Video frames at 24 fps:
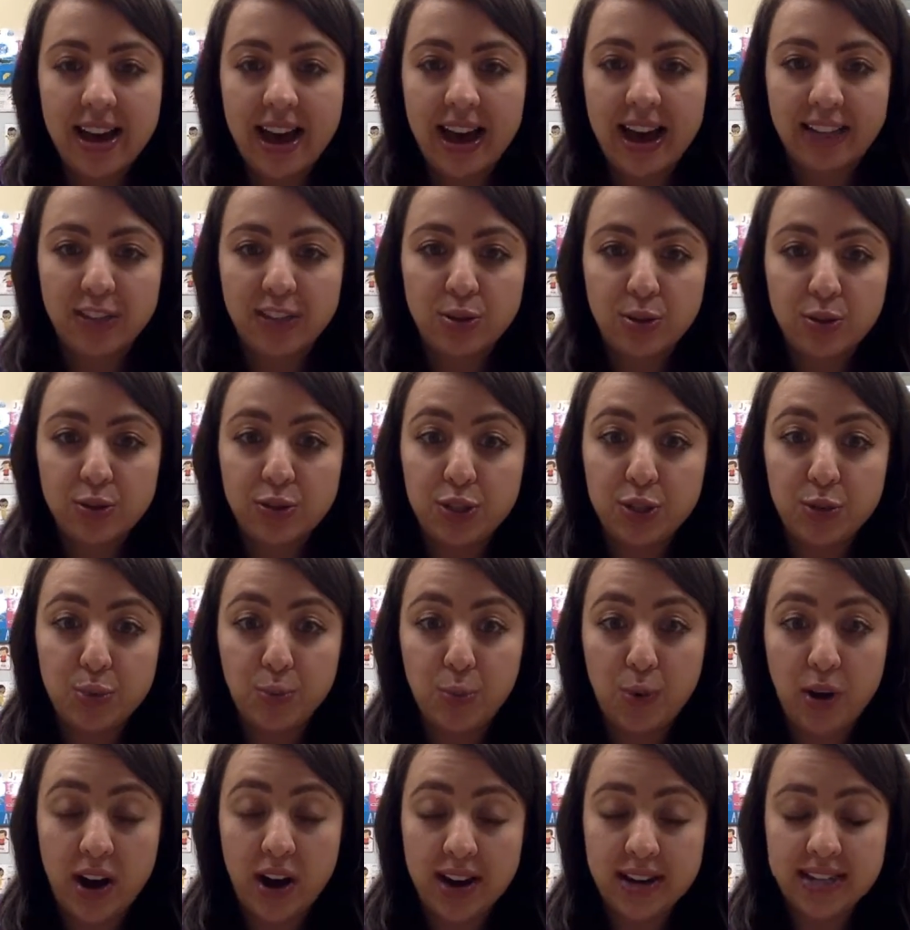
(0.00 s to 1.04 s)
I told you
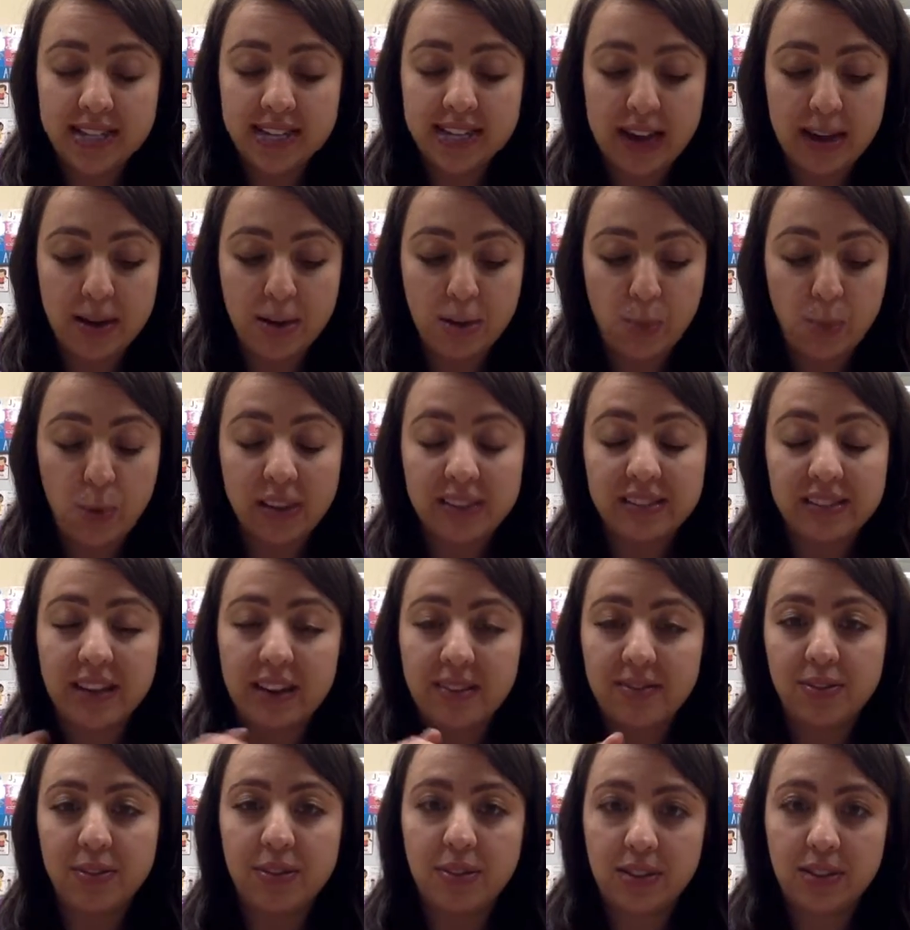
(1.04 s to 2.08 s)
what
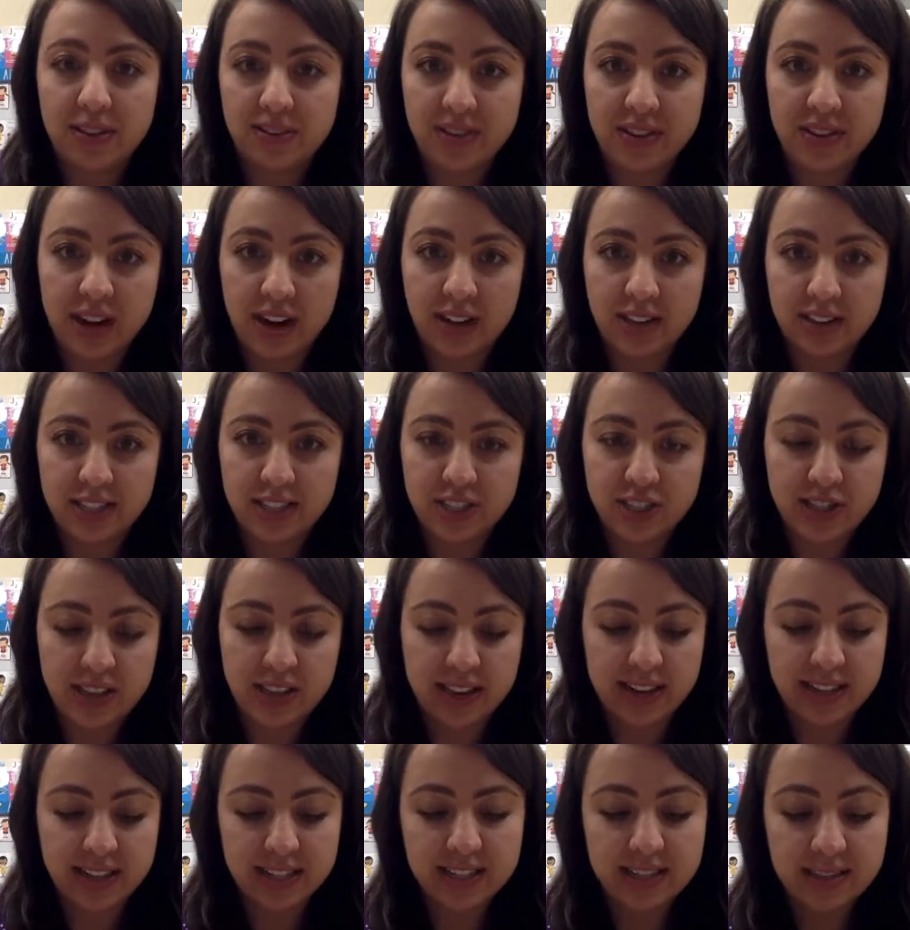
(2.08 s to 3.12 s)
level of knowledge
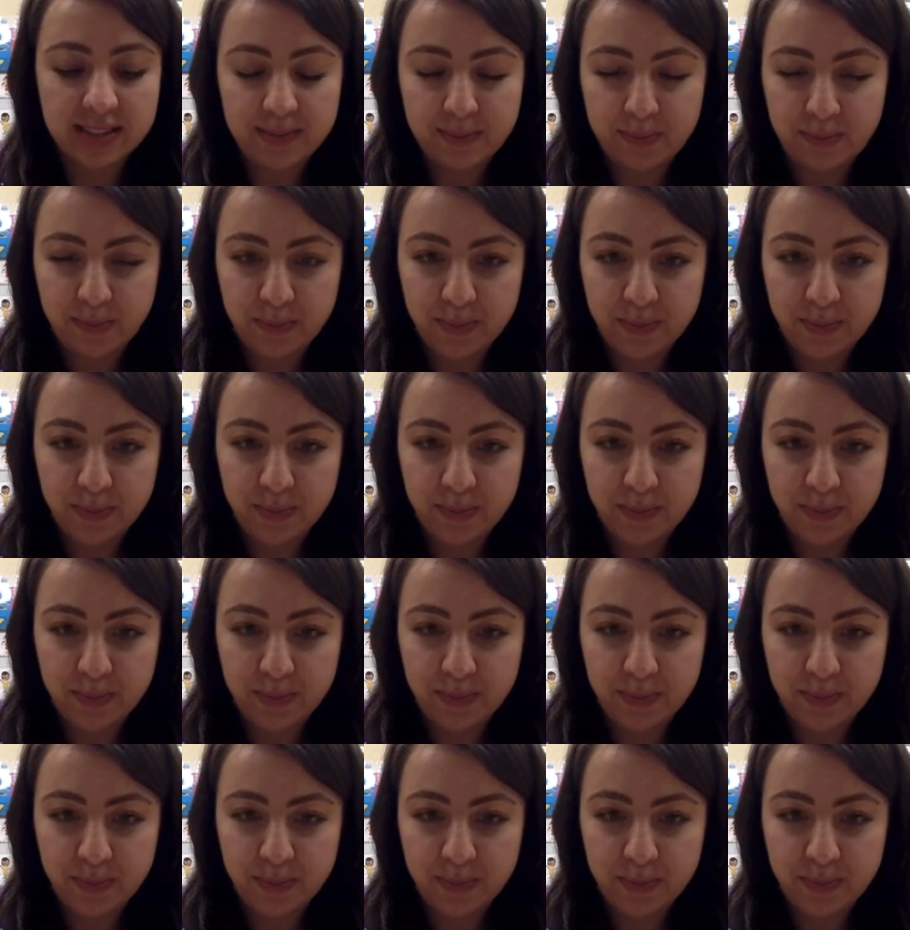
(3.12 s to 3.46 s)
that is.